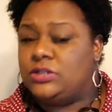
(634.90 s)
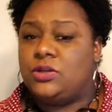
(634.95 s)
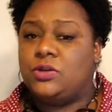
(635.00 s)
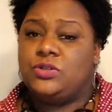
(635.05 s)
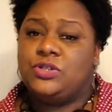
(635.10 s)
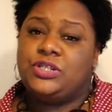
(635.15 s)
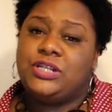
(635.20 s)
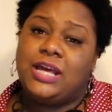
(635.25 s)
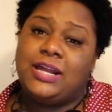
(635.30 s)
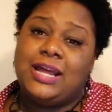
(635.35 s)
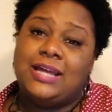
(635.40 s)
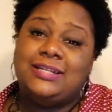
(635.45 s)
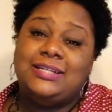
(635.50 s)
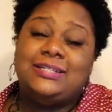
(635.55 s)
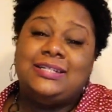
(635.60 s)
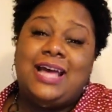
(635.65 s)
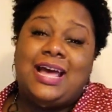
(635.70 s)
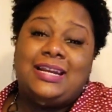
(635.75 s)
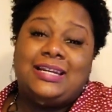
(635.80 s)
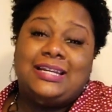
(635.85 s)
So shout out
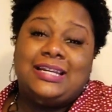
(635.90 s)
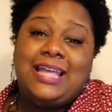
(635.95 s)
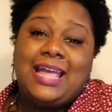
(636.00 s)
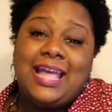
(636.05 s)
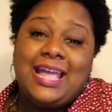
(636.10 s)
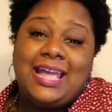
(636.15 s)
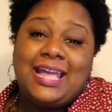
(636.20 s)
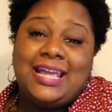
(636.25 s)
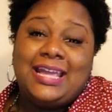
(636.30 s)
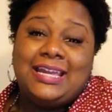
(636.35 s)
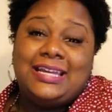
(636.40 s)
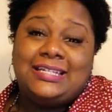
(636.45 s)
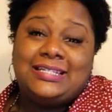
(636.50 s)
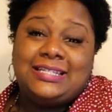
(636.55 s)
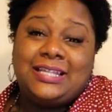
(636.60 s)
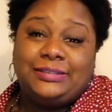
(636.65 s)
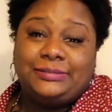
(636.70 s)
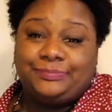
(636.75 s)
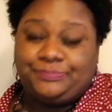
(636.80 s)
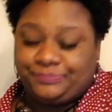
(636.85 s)
to Donna
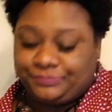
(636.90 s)
K'S.